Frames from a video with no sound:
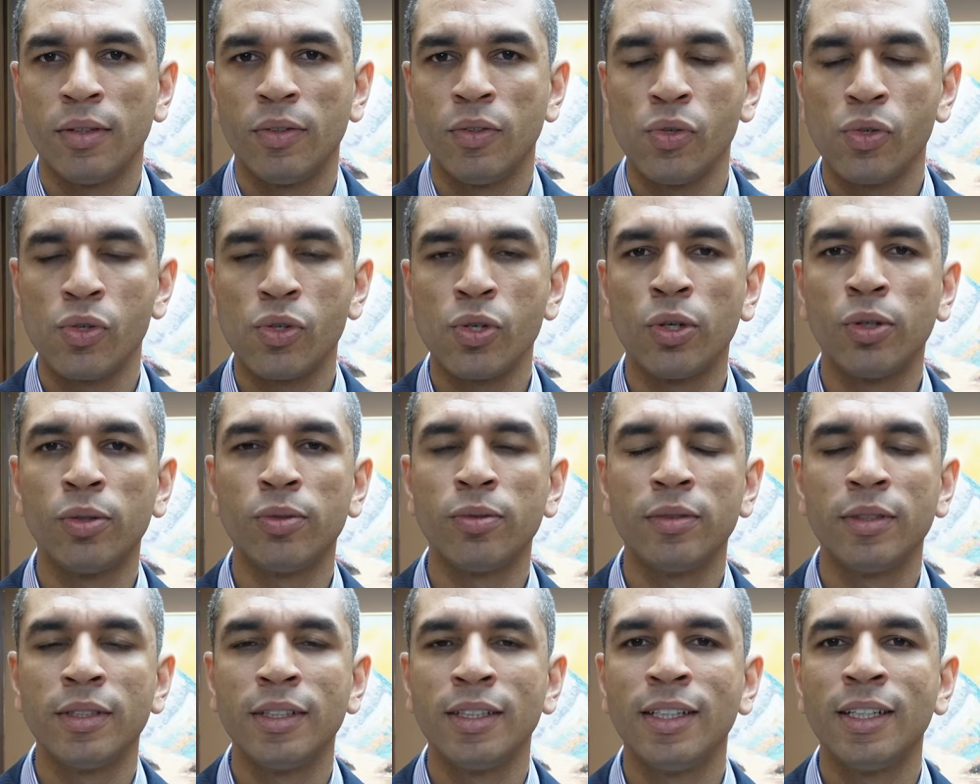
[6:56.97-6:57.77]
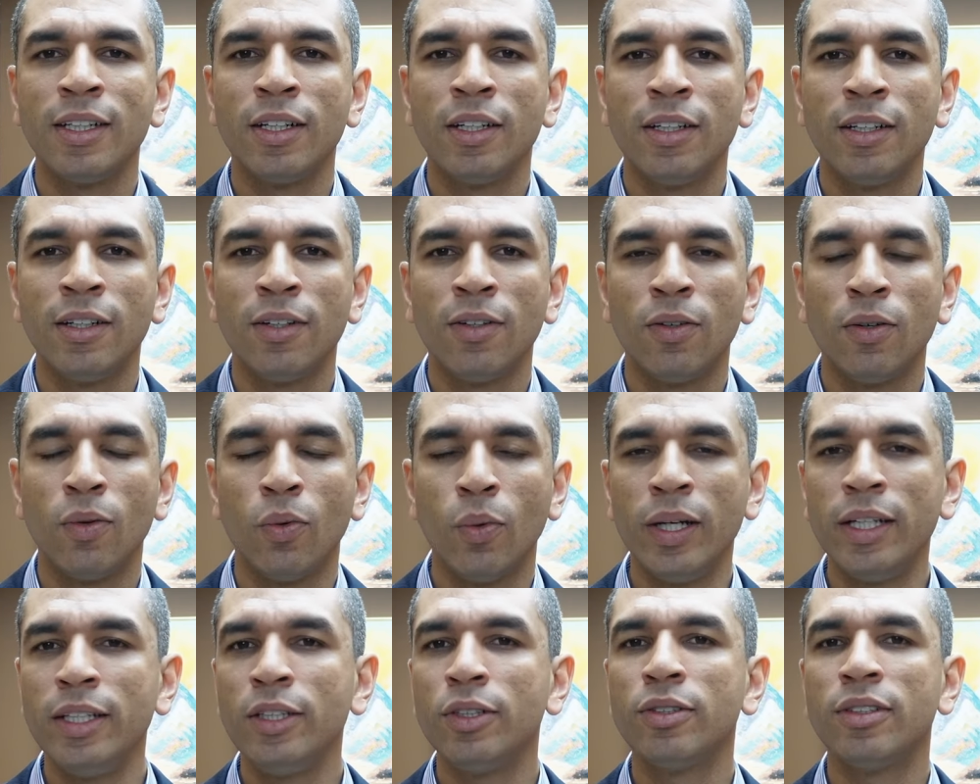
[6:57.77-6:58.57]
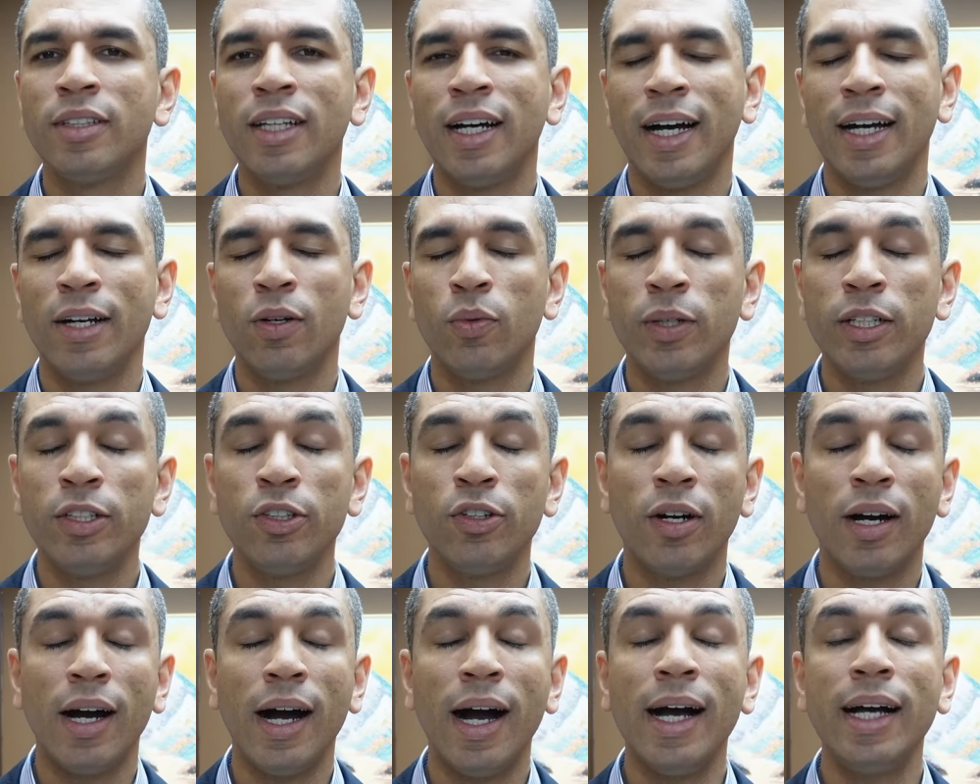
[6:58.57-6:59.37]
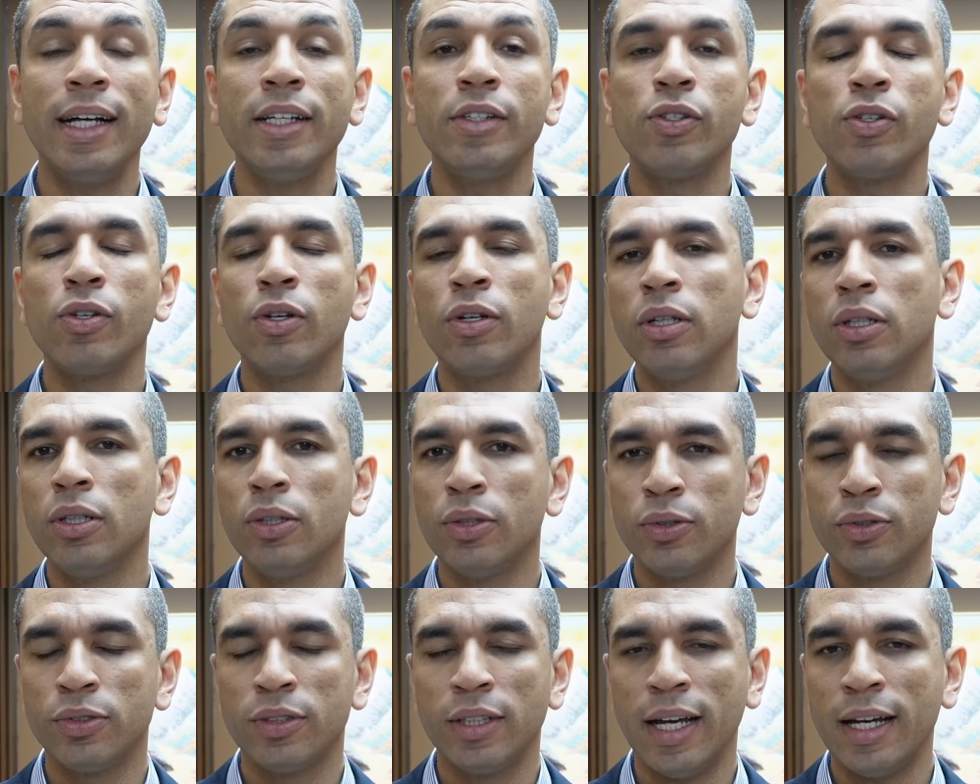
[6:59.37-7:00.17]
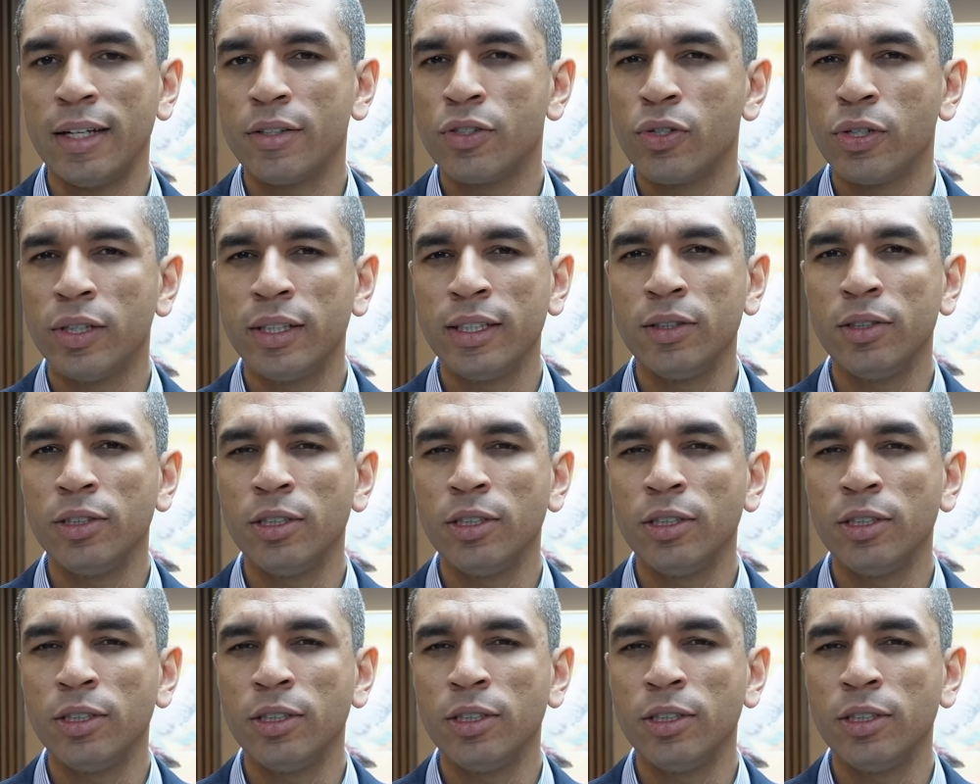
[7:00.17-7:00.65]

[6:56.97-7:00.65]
So, when you die, when your eyes close, actually,